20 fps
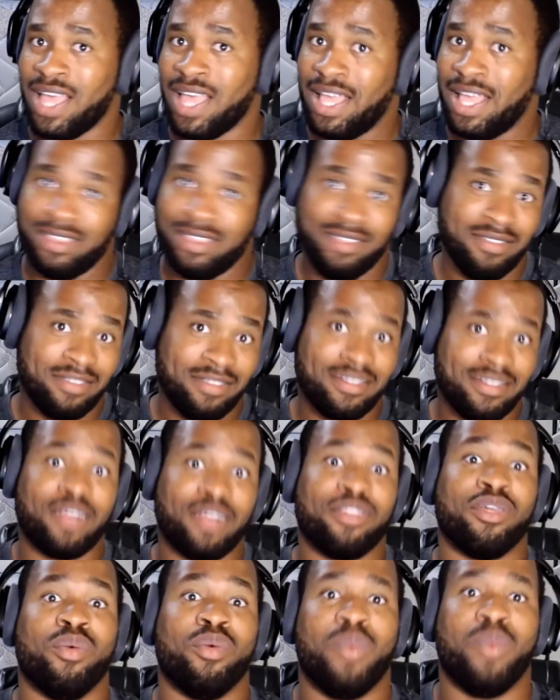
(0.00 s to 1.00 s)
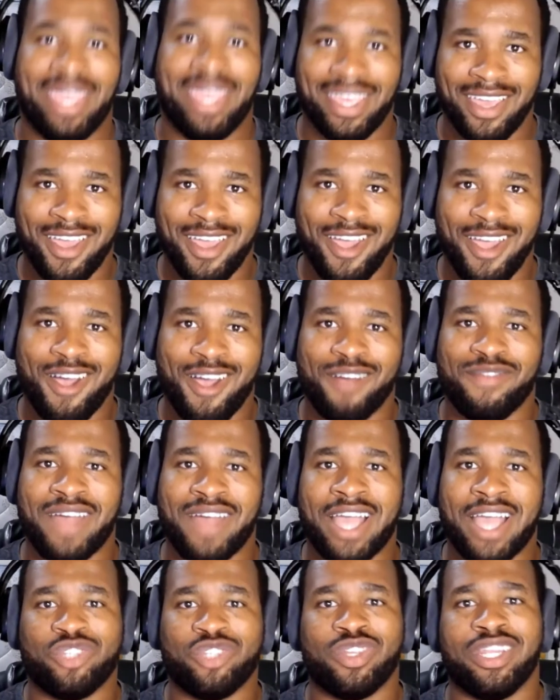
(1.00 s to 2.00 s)
And this is another way of
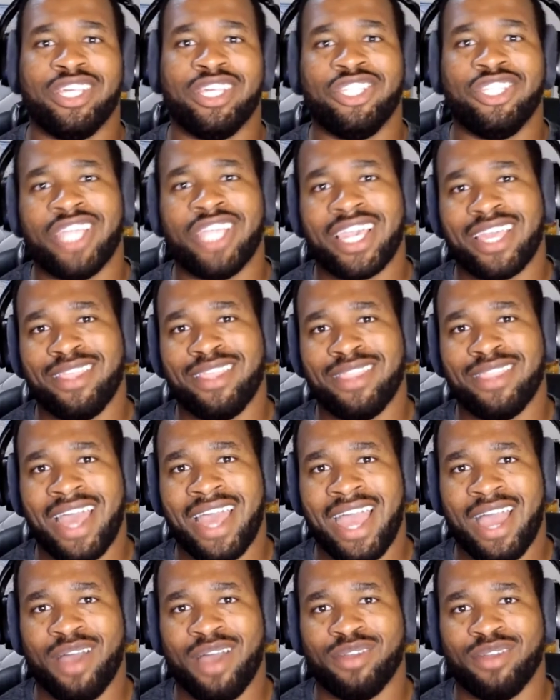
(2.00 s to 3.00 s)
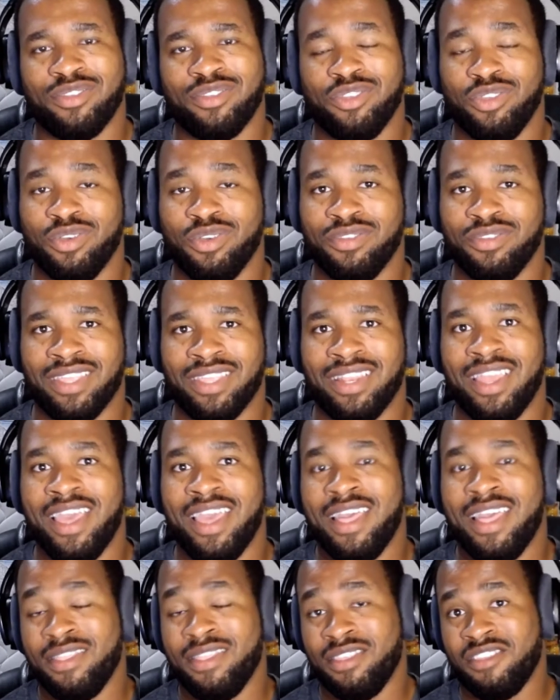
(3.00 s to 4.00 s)
actually checking that out, using
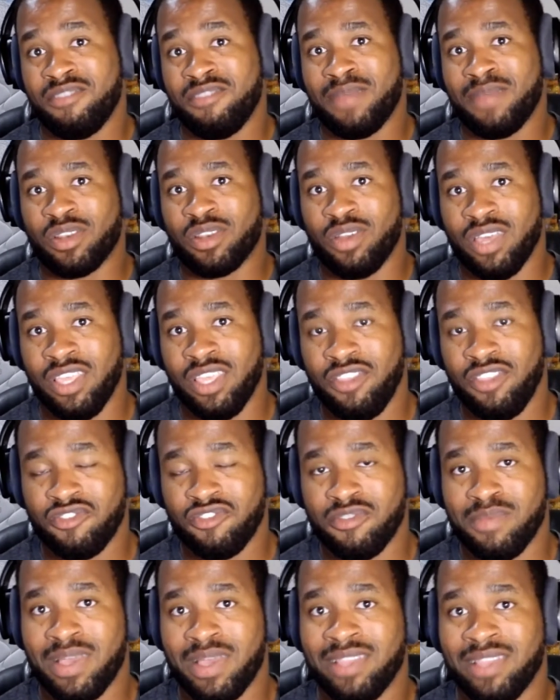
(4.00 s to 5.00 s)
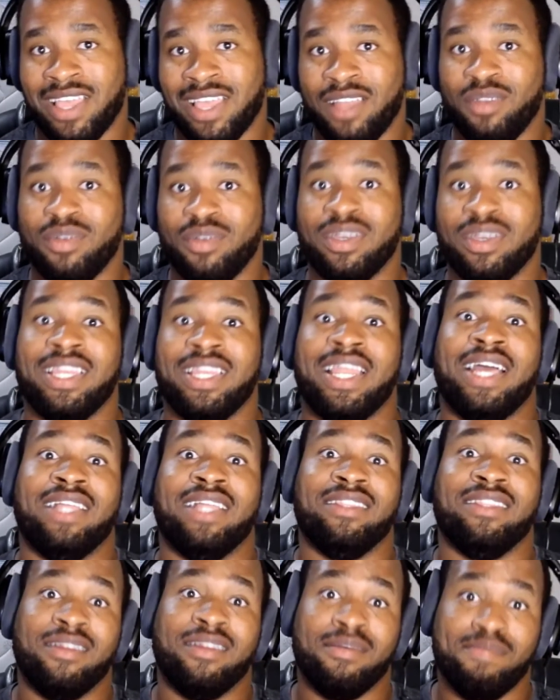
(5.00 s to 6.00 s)
this particular instrument and looking
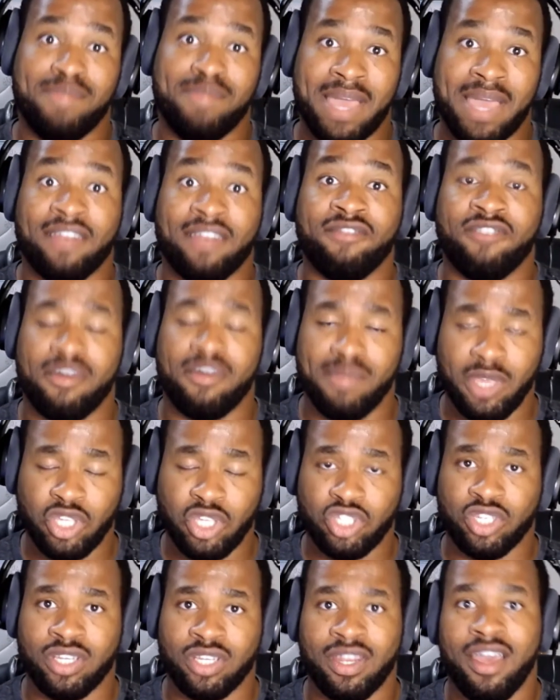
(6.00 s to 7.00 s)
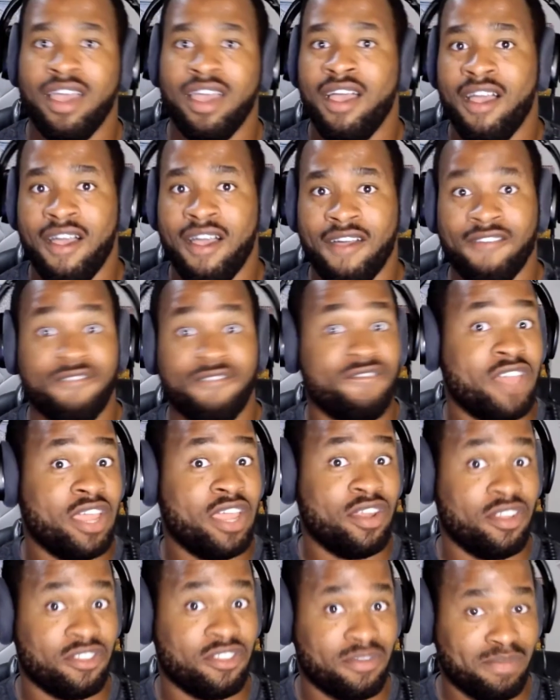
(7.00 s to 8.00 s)
at the bed formation of
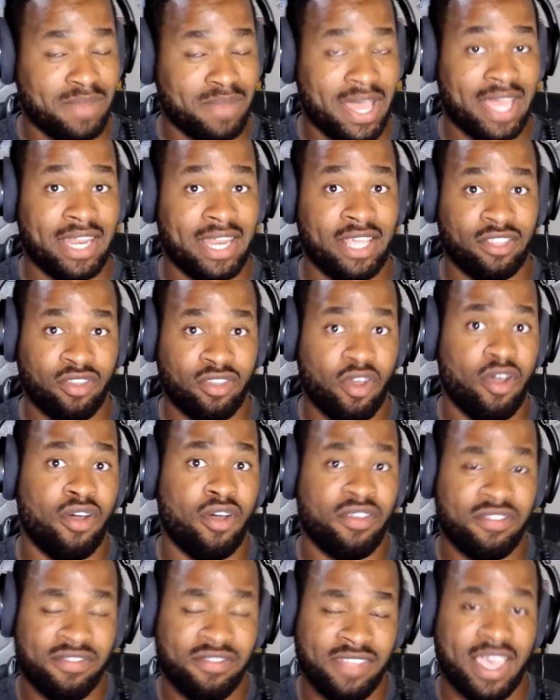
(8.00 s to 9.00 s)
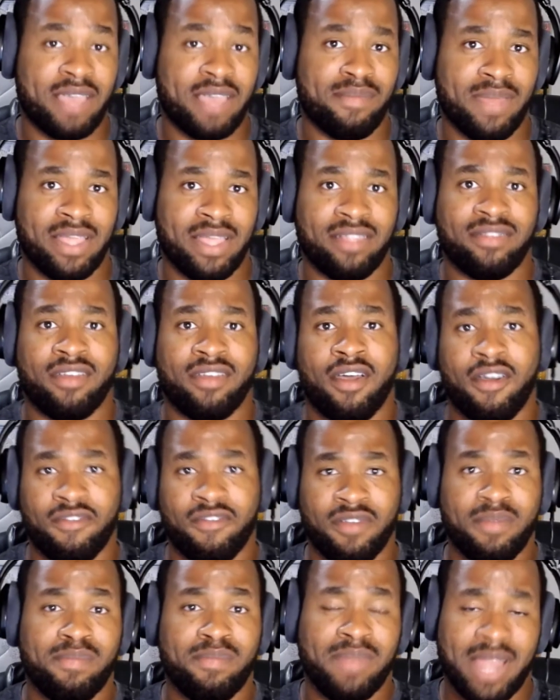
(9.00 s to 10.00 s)
various planets or segments
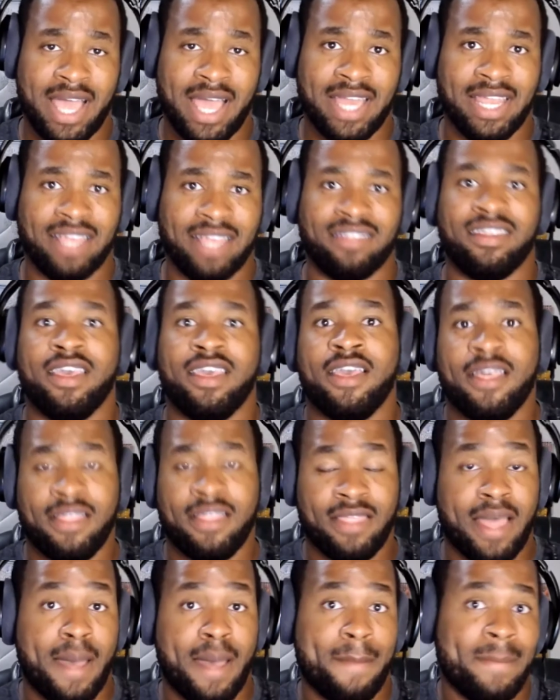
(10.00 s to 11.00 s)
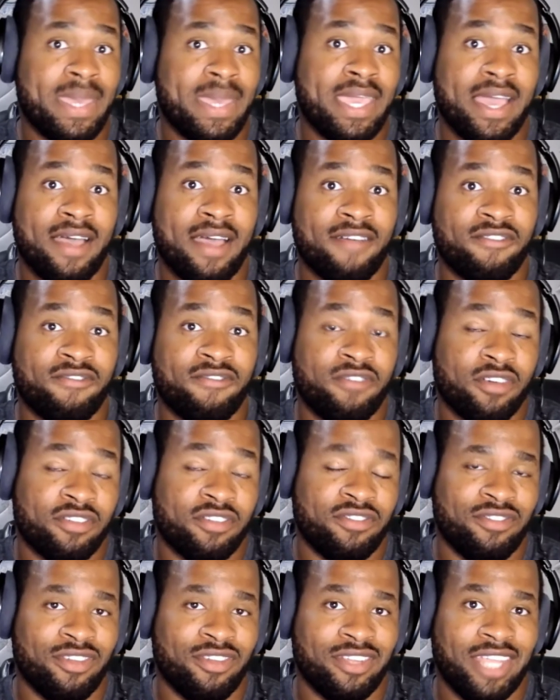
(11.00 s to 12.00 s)
of a planet that may have
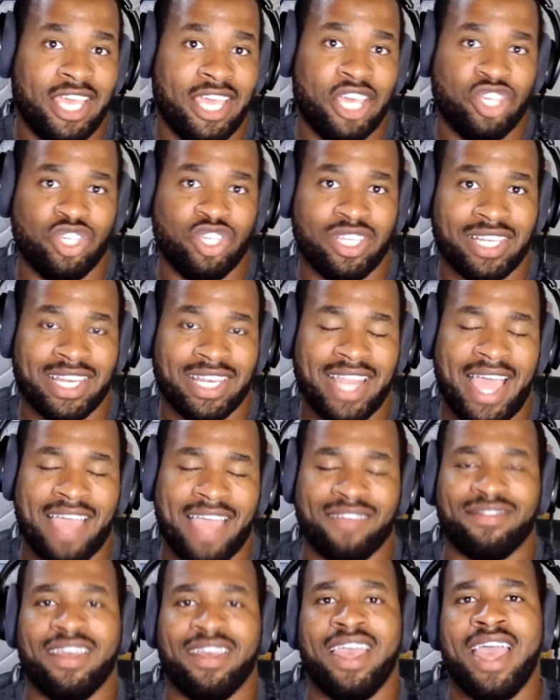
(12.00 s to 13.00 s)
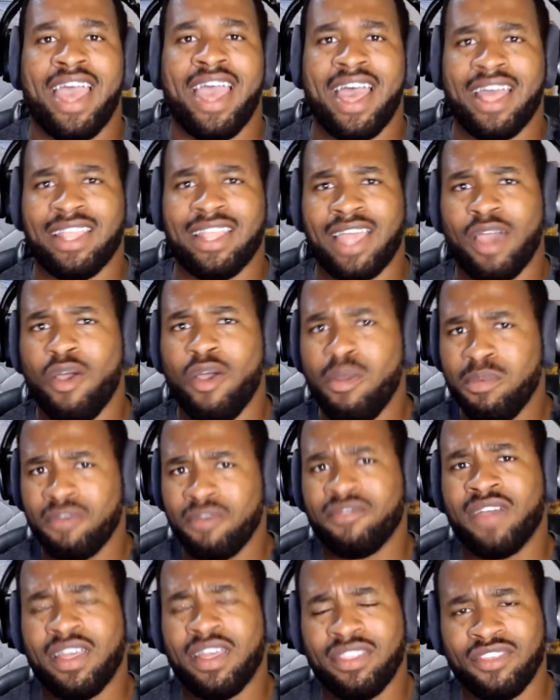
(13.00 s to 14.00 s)
fostered ancient life. And I hope you
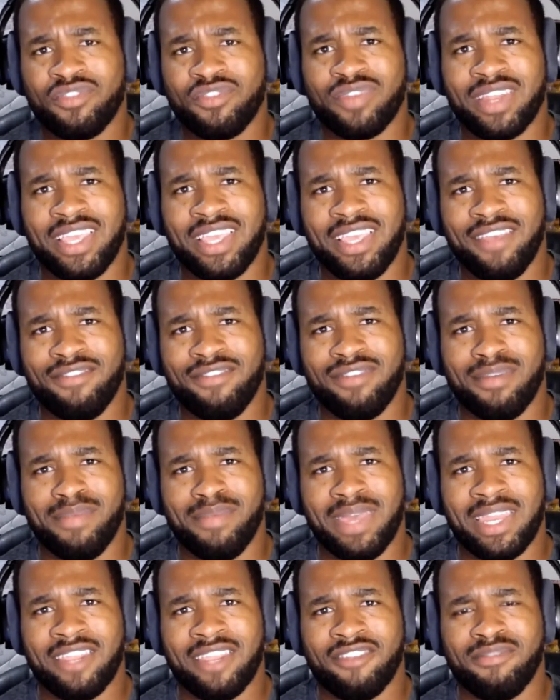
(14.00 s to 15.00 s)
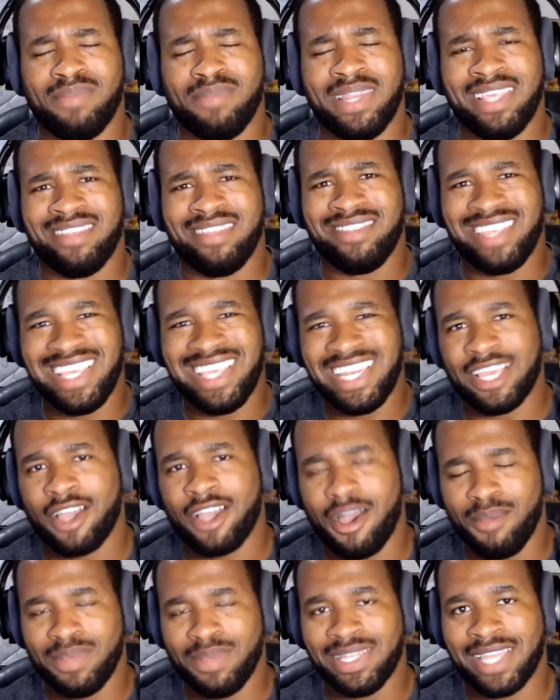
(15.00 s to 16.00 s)
found this really informative. Please hit a
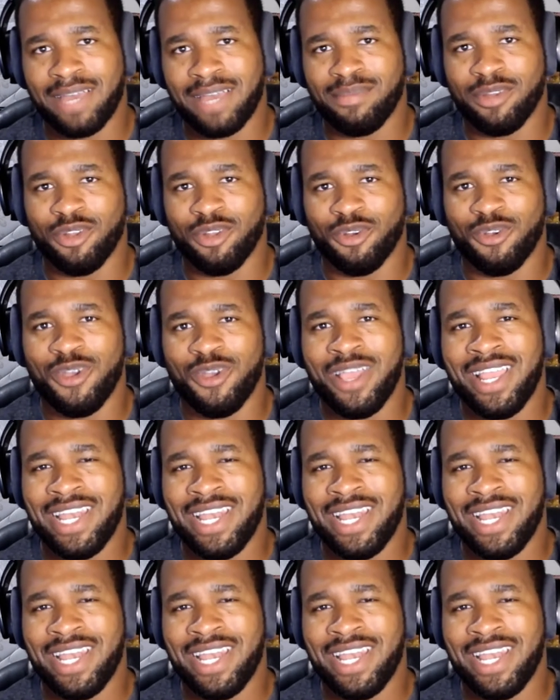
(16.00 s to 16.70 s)
comment down below.